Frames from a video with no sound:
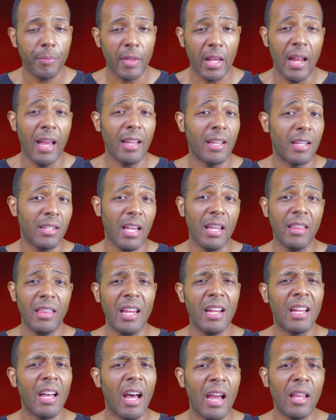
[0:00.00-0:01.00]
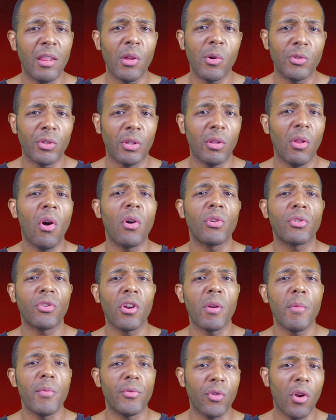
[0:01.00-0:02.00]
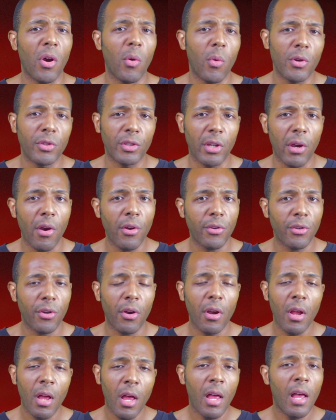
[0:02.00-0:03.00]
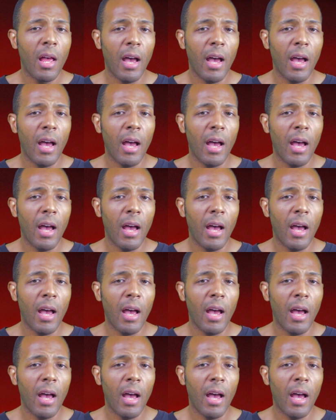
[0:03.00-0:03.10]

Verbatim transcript: And because I, I think Kylo is a long term Star Wars character.